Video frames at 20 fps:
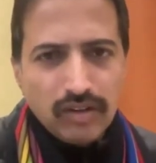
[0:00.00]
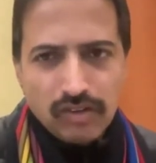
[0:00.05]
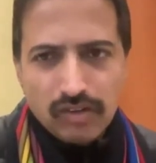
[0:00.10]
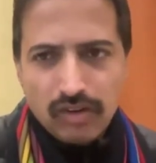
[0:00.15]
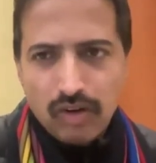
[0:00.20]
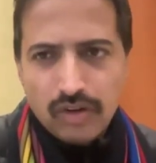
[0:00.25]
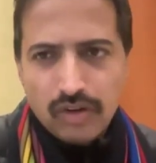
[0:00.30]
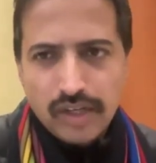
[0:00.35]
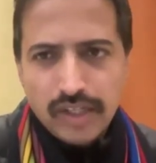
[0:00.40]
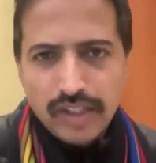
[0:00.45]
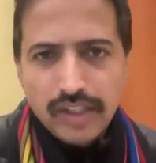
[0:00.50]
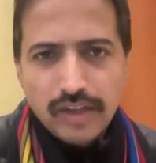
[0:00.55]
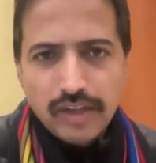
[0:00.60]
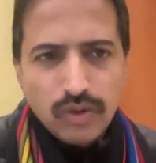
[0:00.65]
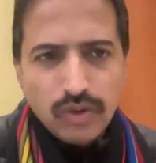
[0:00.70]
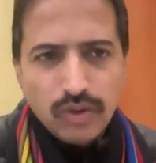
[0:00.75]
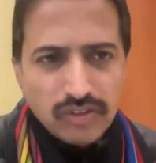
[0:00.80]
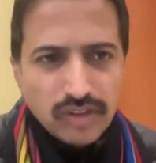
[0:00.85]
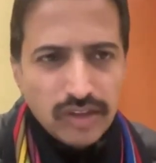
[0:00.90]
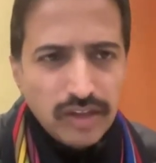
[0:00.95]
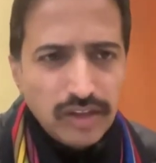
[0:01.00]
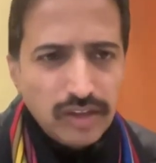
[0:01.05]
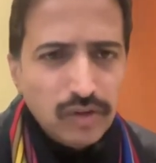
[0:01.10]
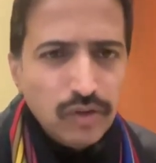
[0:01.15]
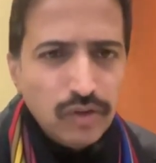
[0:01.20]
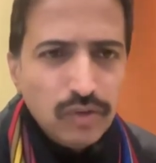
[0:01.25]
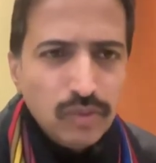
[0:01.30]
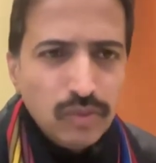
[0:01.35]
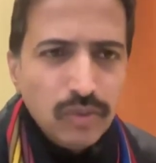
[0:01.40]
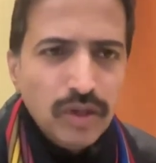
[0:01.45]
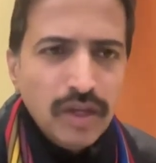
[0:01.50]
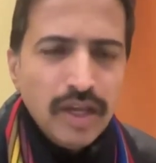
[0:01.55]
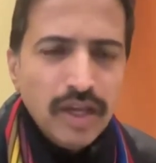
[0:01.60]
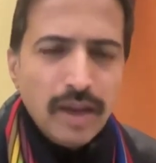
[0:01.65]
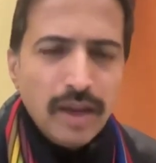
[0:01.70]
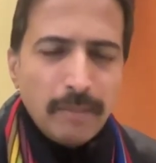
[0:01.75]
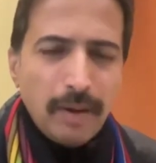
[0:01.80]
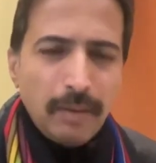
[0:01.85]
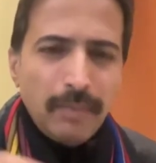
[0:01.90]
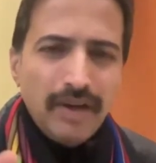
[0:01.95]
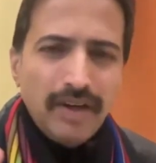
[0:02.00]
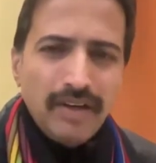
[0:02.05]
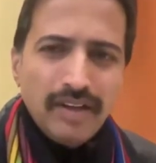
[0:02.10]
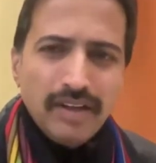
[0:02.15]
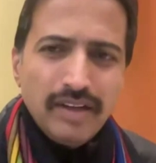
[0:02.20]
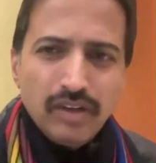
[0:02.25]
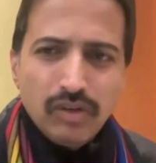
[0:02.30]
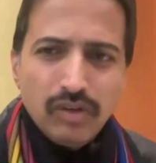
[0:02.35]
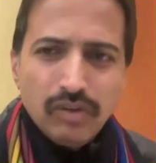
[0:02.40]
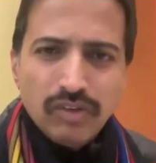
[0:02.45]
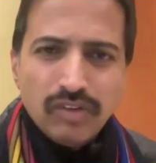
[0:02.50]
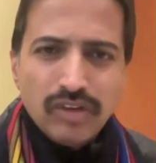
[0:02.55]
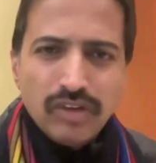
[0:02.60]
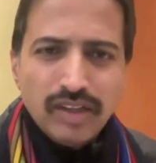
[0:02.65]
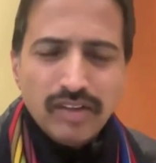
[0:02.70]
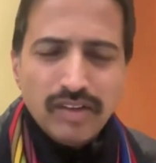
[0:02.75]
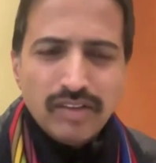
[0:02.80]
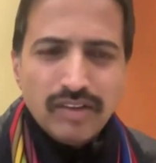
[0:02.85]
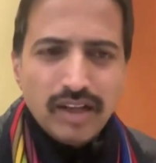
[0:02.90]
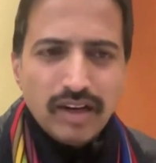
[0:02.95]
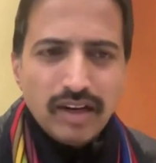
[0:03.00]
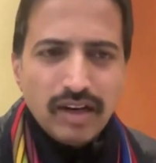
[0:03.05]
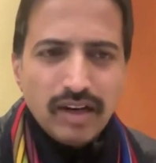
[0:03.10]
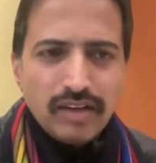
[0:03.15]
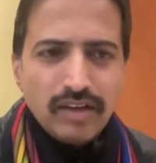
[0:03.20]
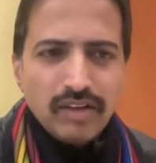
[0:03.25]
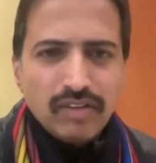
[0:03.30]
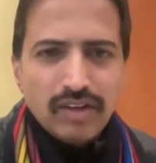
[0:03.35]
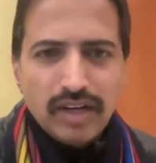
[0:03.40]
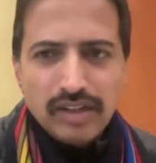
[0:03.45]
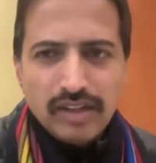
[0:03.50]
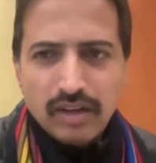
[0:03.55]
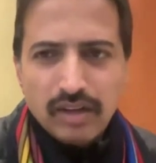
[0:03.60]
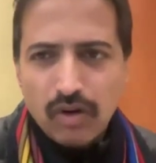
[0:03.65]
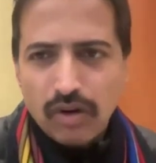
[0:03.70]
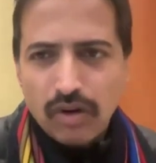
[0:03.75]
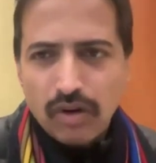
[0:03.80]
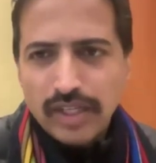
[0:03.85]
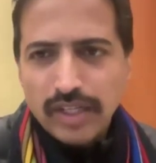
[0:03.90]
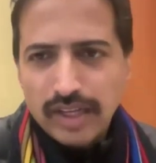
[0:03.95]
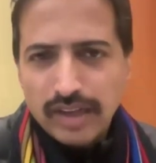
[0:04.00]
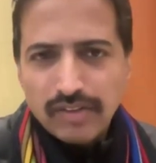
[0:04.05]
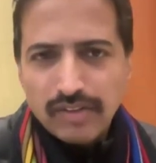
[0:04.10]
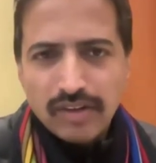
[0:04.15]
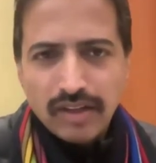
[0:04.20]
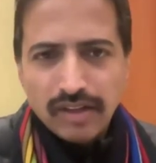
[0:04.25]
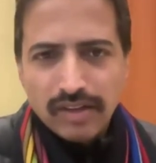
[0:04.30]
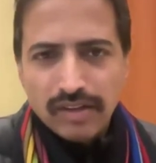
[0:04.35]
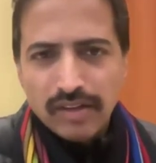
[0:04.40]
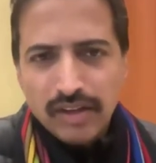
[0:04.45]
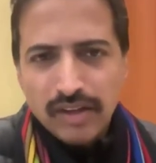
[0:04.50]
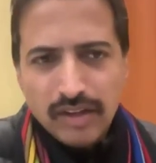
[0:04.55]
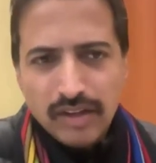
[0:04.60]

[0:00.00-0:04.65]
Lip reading: just not ready to listen into you. Maybe Indian universities can understand the context and